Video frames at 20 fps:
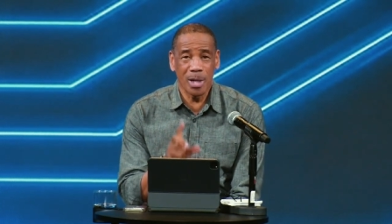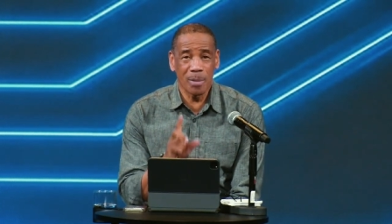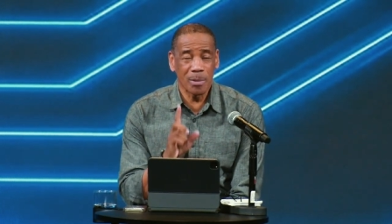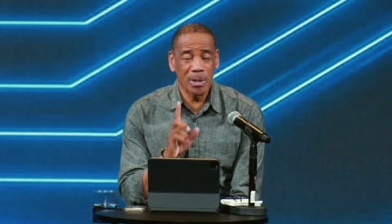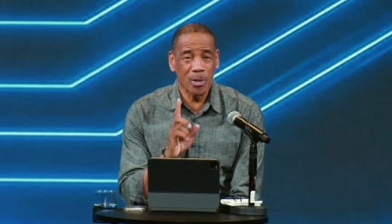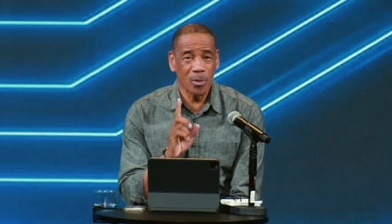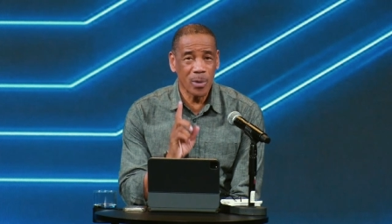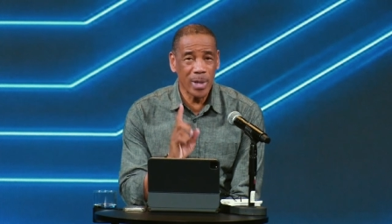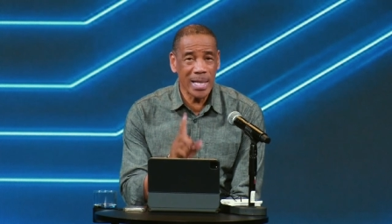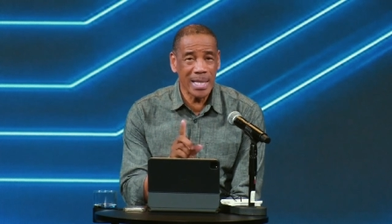I'm
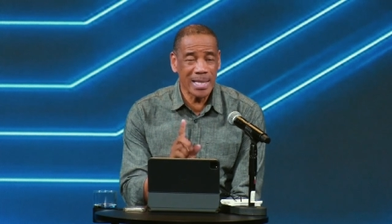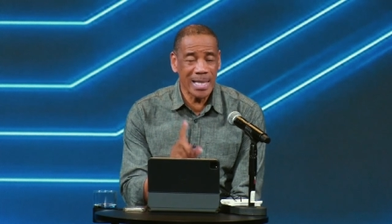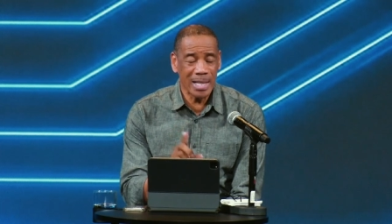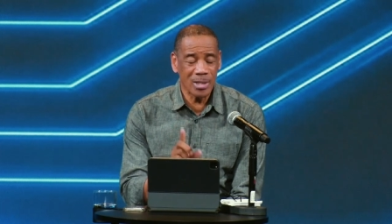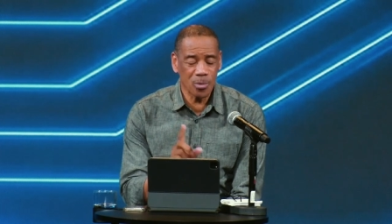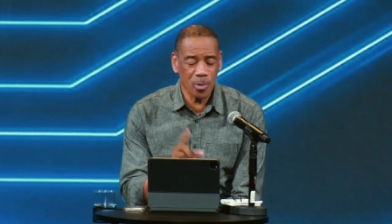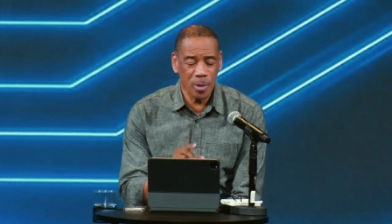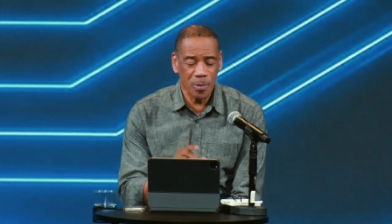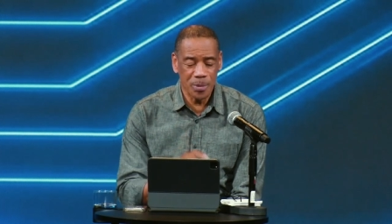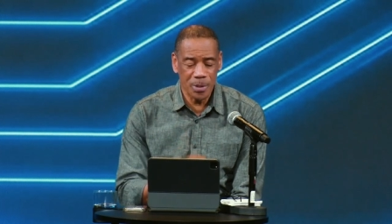going to read
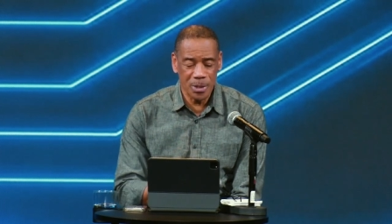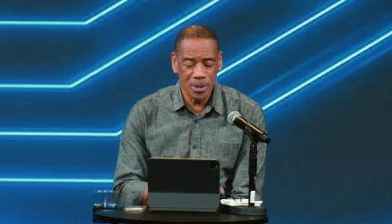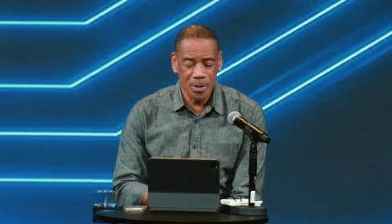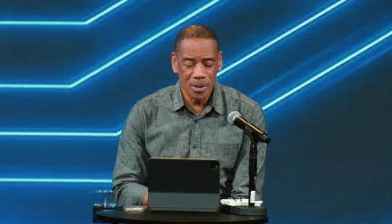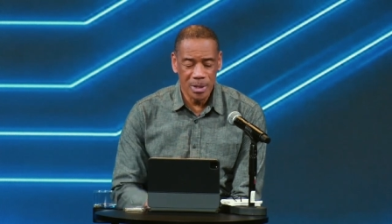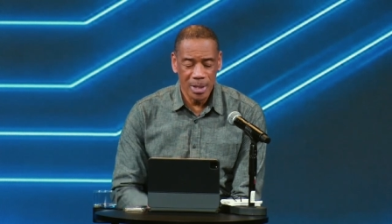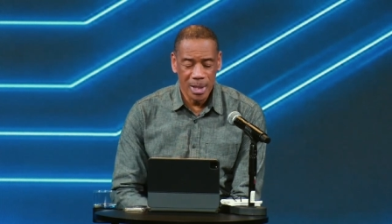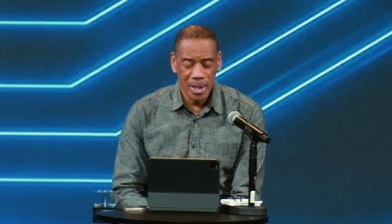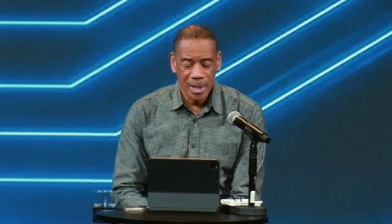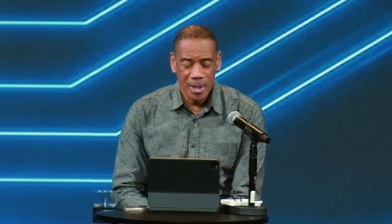that
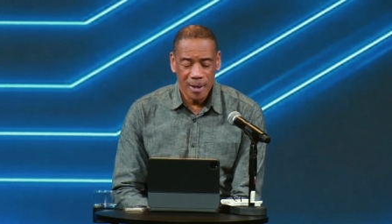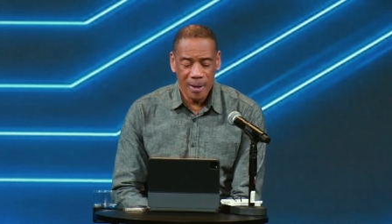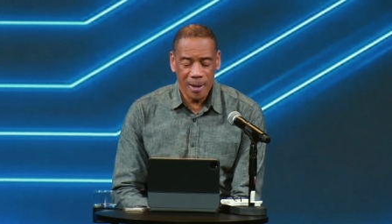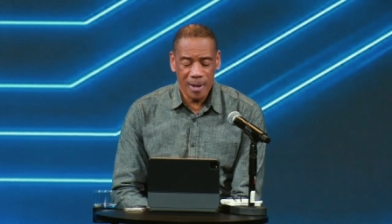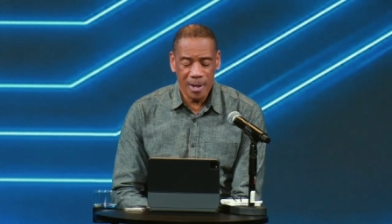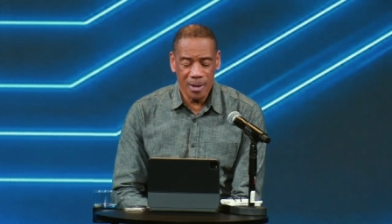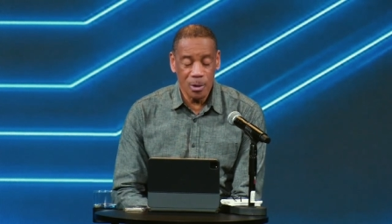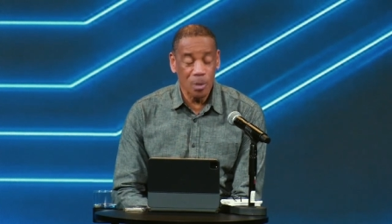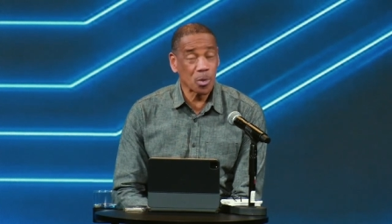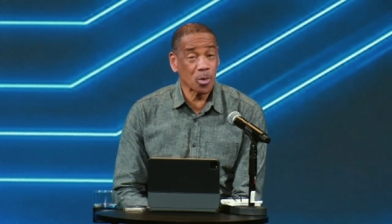scripture,
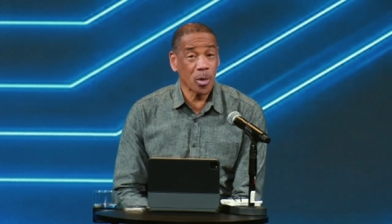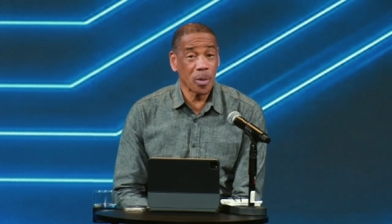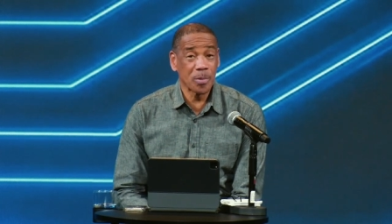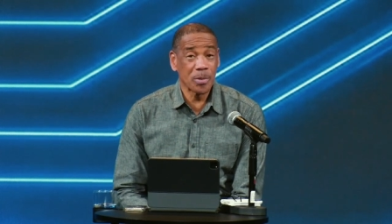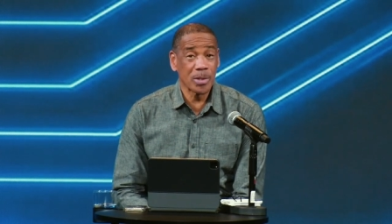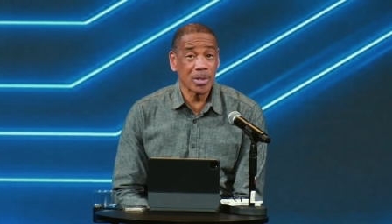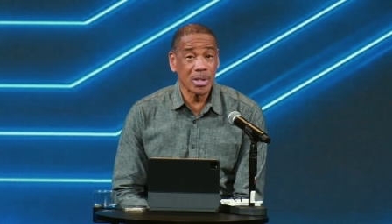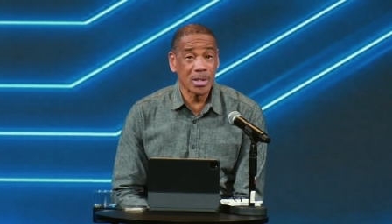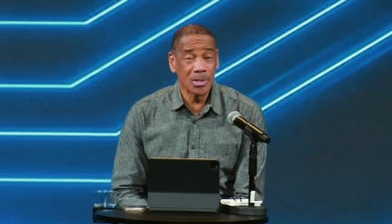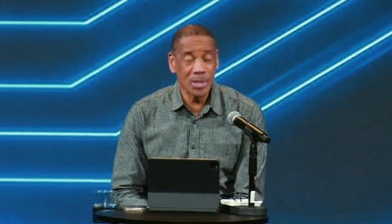uh, those
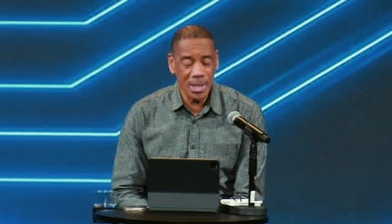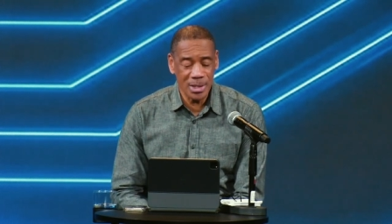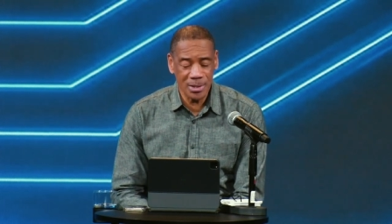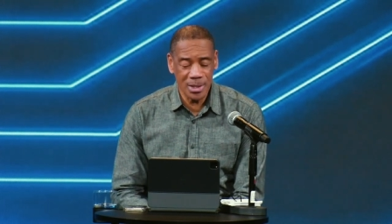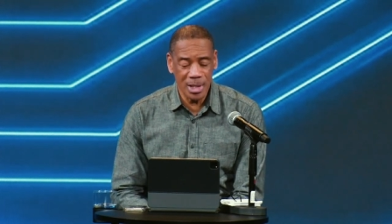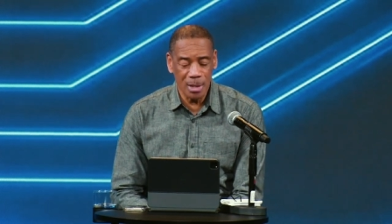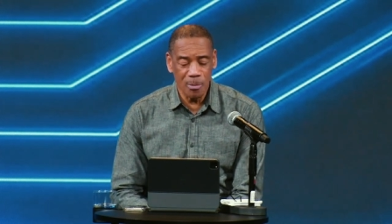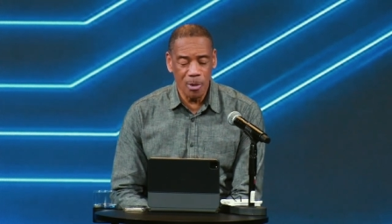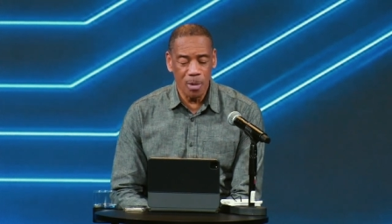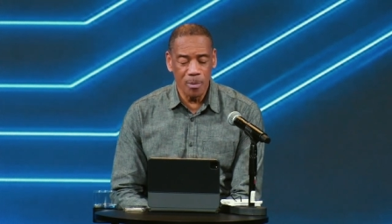scriptures in
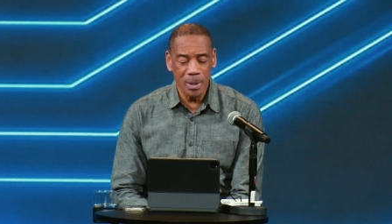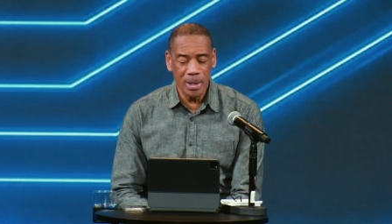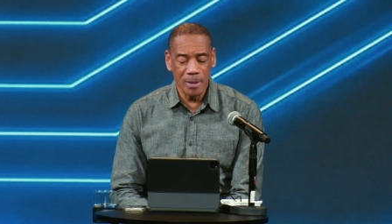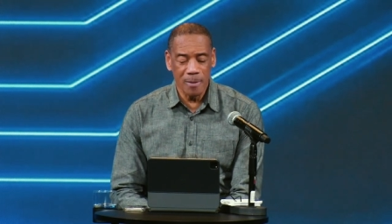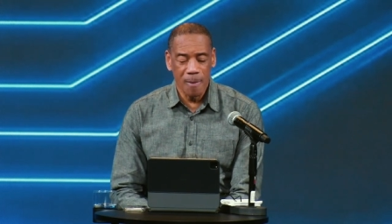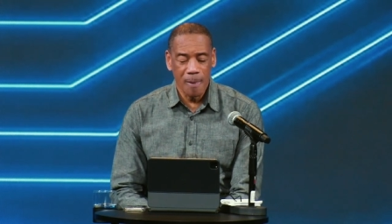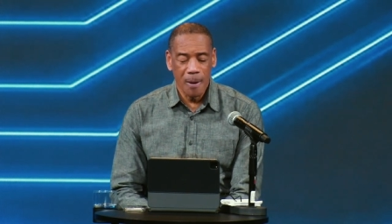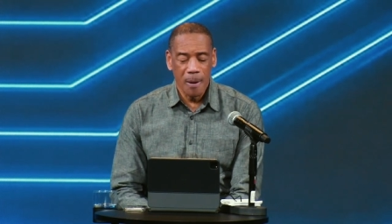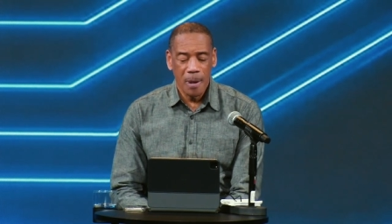just in a moment.